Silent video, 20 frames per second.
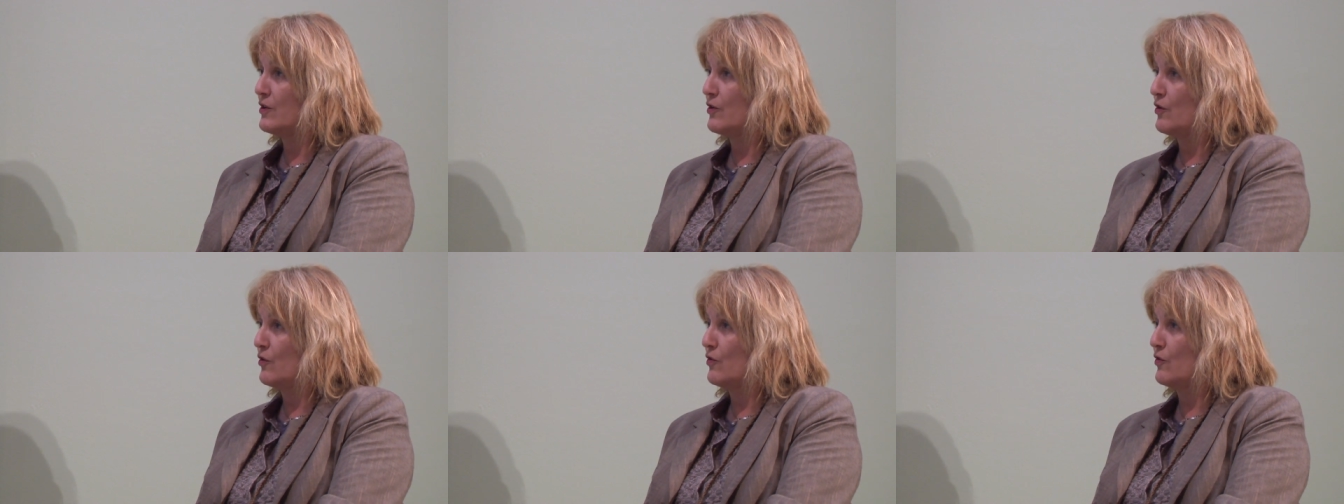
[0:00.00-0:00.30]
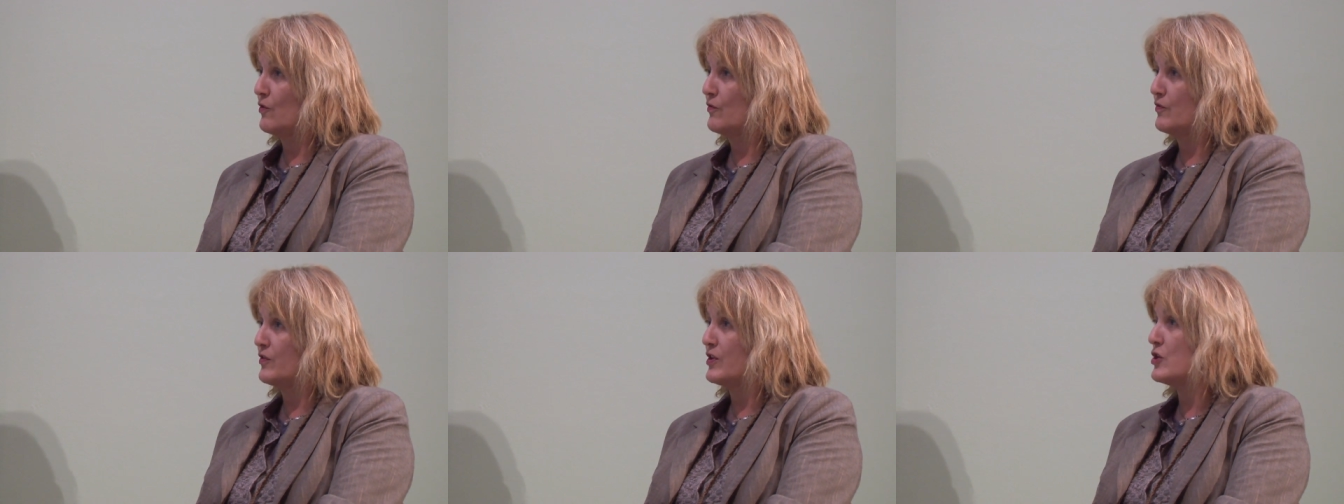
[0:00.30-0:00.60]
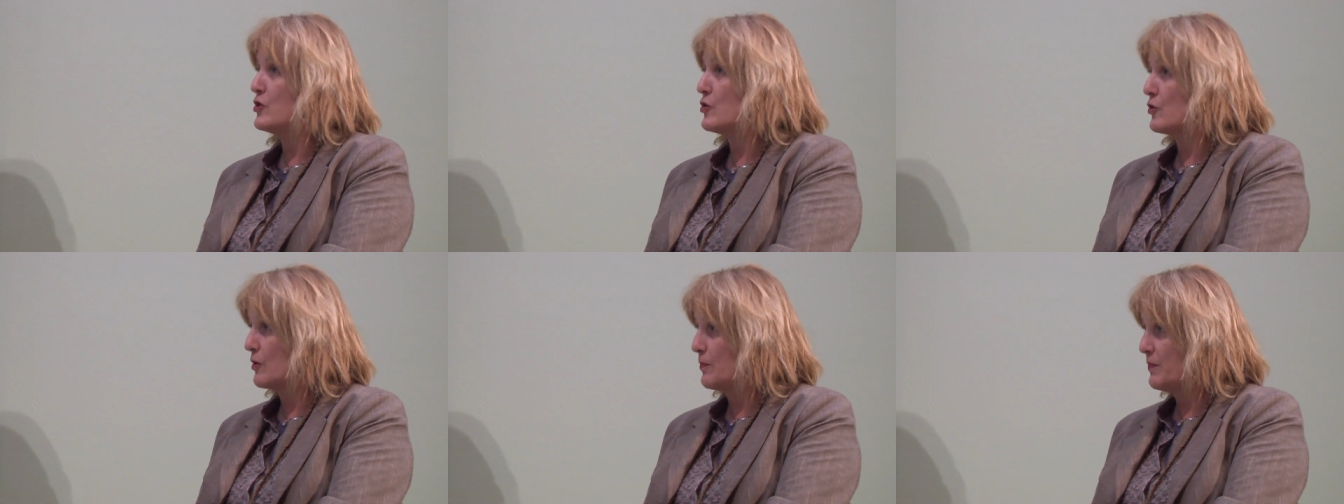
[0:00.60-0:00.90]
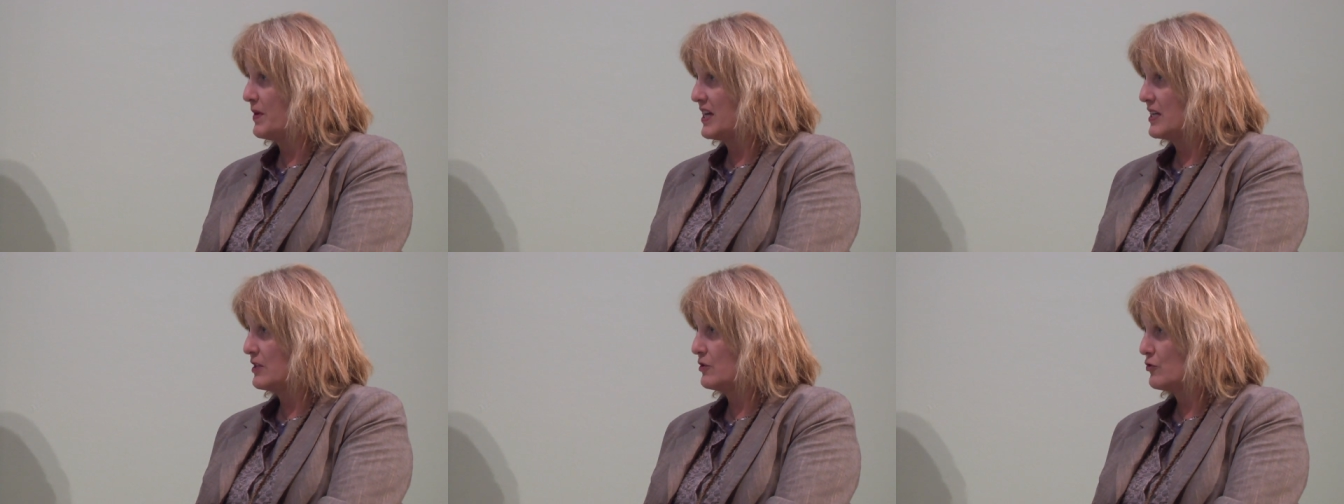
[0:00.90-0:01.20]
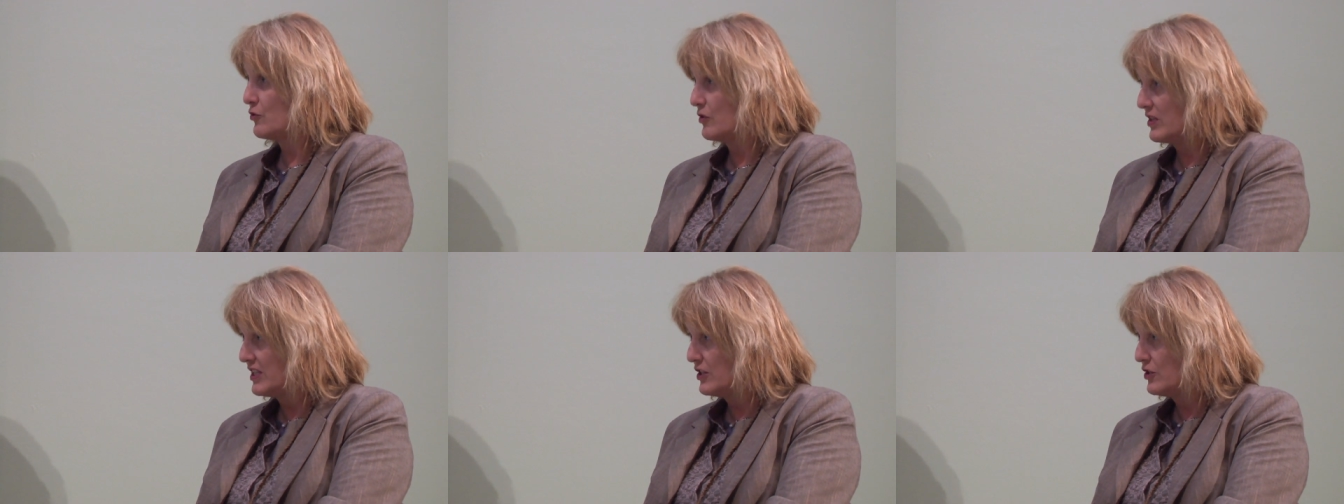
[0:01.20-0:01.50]
of the European
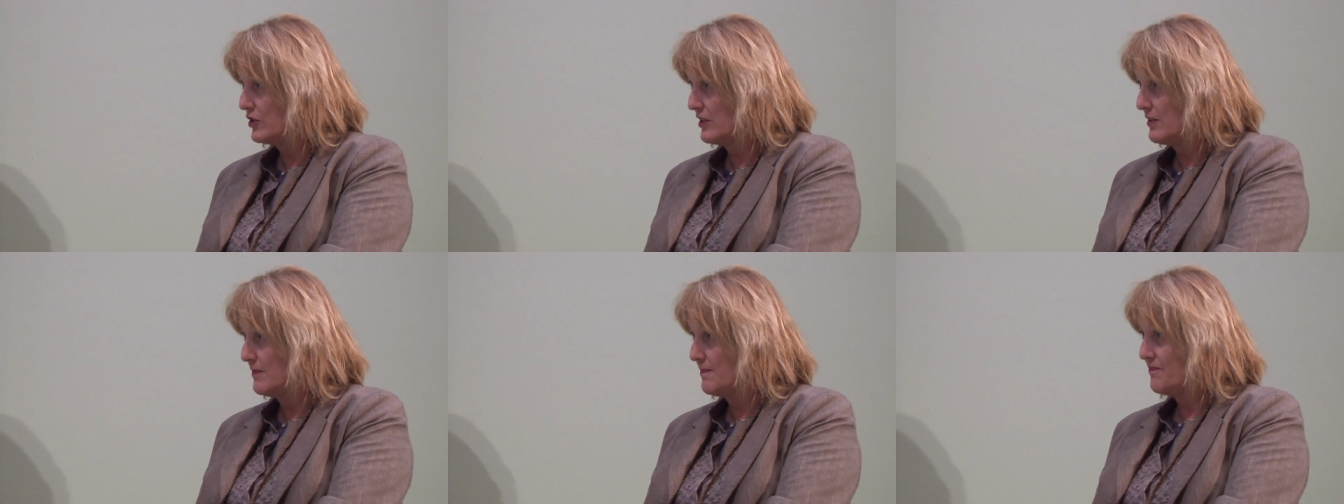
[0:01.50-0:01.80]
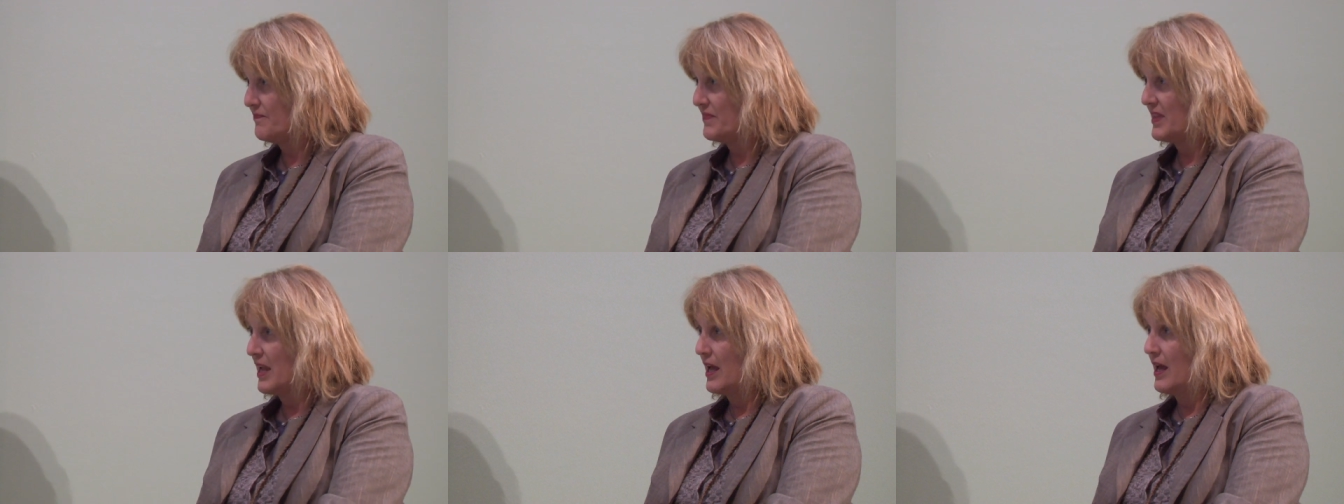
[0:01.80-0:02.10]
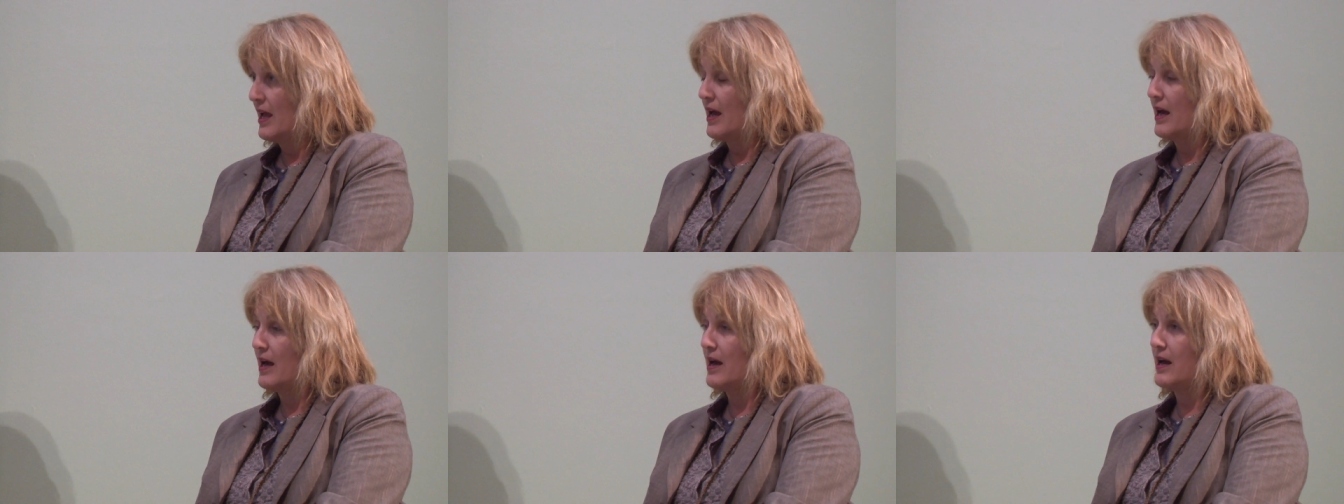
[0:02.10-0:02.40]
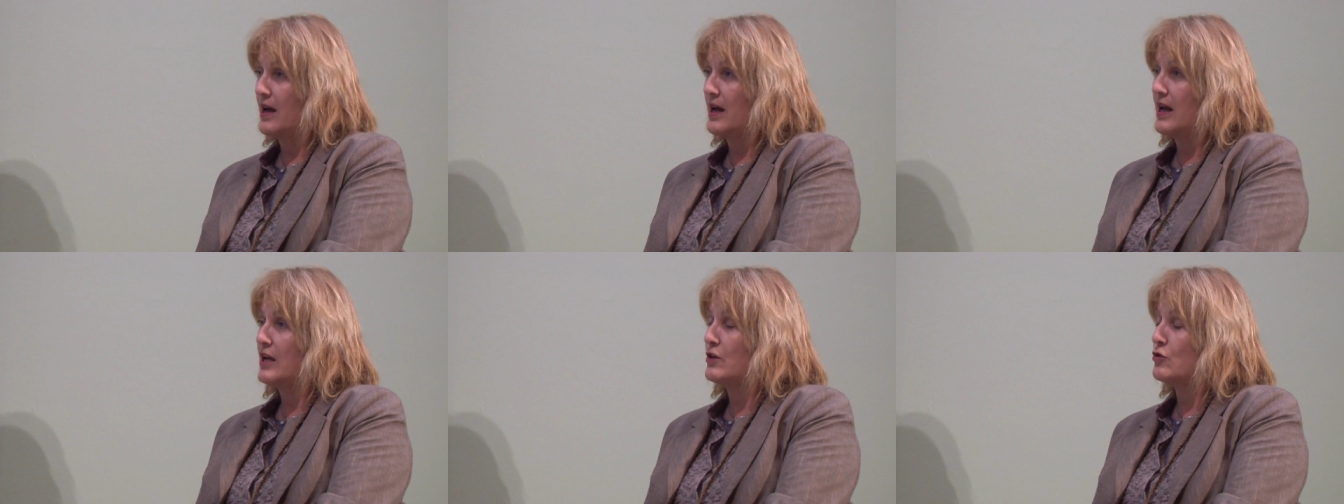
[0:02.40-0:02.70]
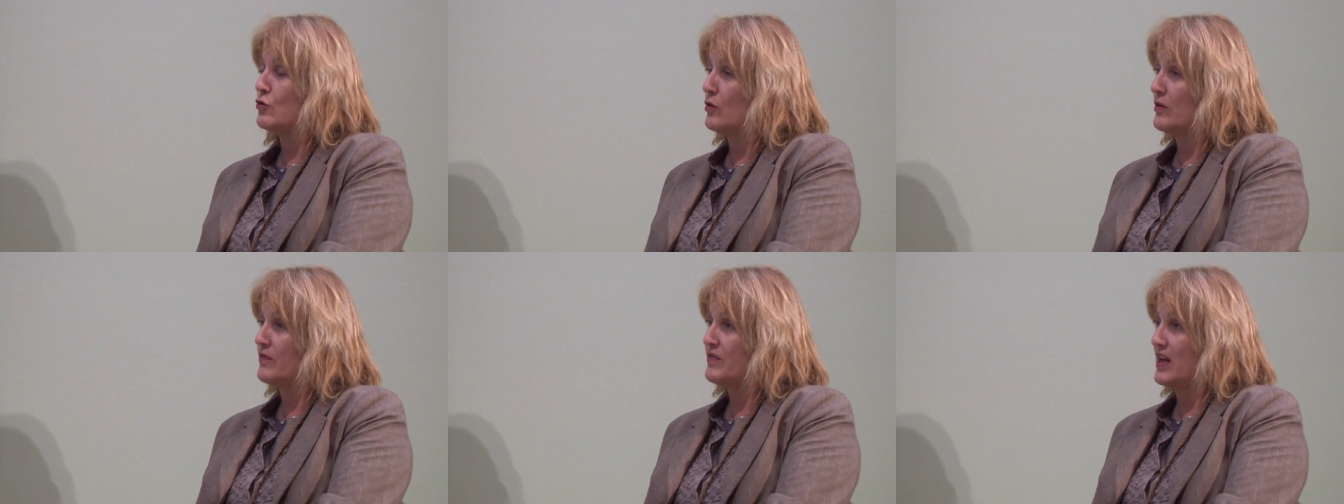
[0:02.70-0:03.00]
tradition
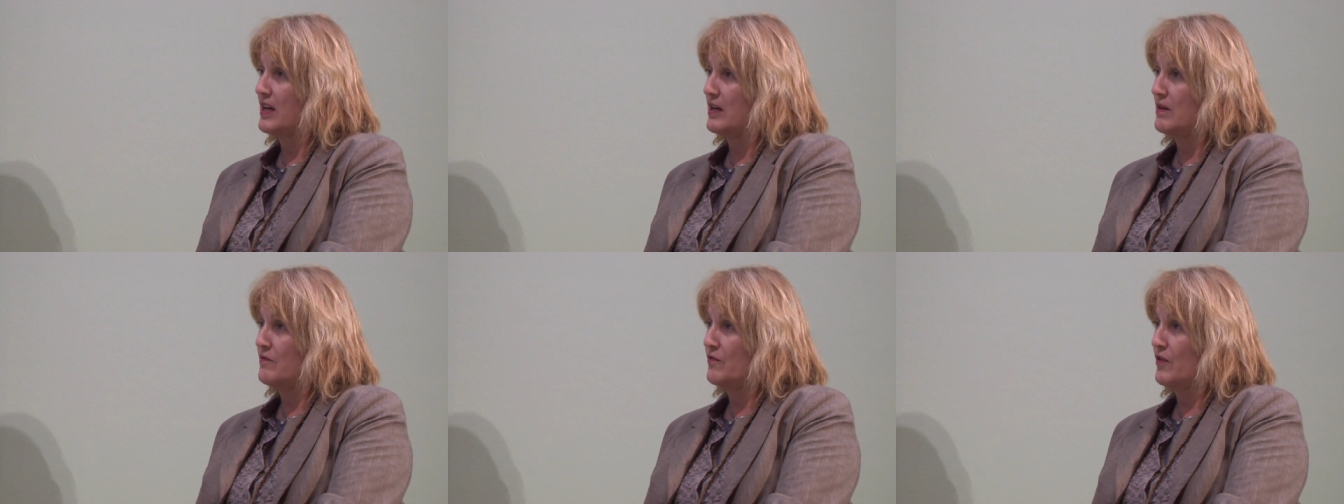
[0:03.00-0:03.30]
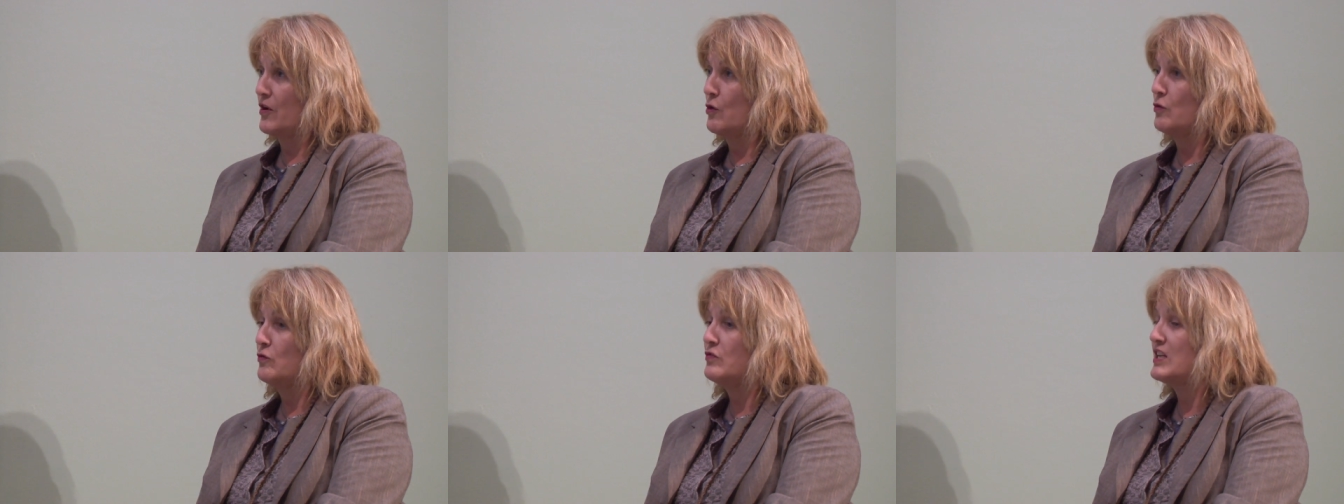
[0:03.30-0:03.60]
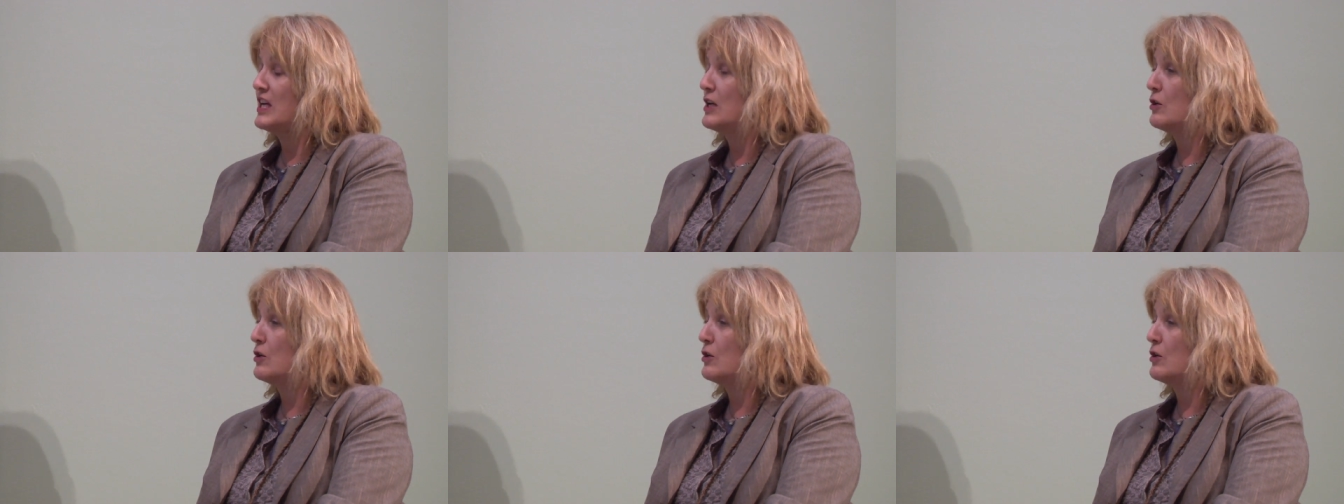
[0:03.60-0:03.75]
and all of that involved.